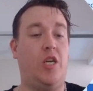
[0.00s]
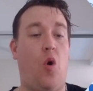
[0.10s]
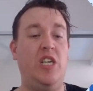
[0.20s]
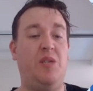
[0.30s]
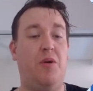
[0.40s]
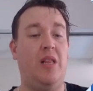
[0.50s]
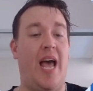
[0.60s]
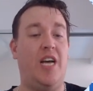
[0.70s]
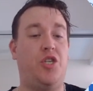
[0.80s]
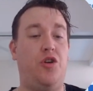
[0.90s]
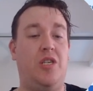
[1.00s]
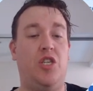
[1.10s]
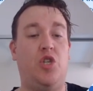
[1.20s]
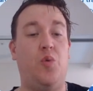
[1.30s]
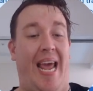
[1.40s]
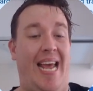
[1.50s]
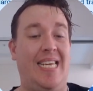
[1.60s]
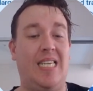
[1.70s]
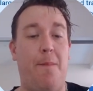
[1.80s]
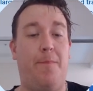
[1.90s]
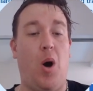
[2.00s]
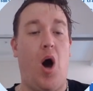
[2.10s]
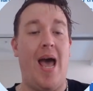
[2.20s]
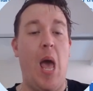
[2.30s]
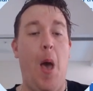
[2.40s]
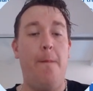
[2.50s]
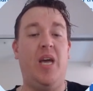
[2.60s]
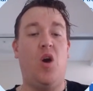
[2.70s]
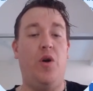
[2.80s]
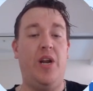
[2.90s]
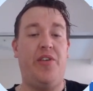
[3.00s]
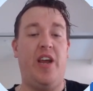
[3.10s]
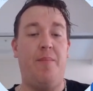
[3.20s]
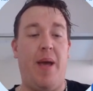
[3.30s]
Coinspot allows users to easily buy Bitcoin, Ethereum,